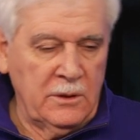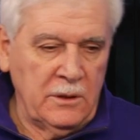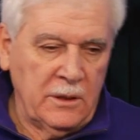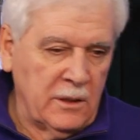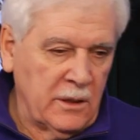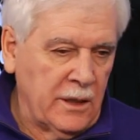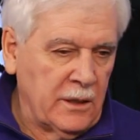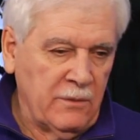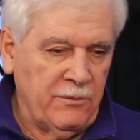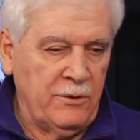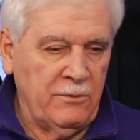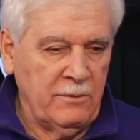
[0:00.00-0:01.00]
and again,
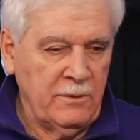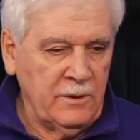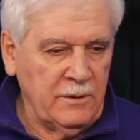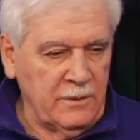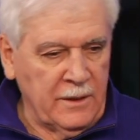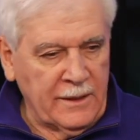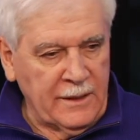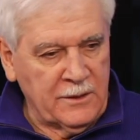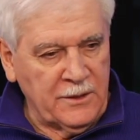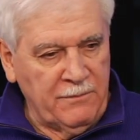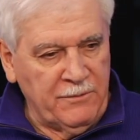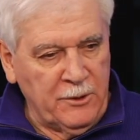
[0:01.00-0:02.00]
if you, I
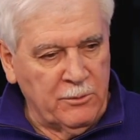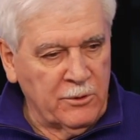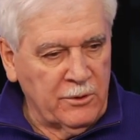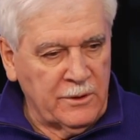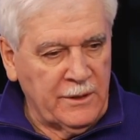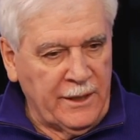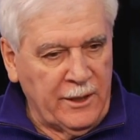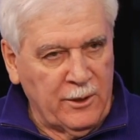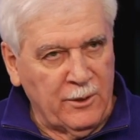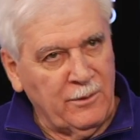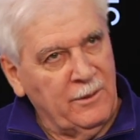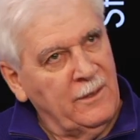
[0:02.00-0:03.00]
guess, if you weren't
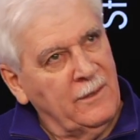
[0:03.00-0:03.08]
there,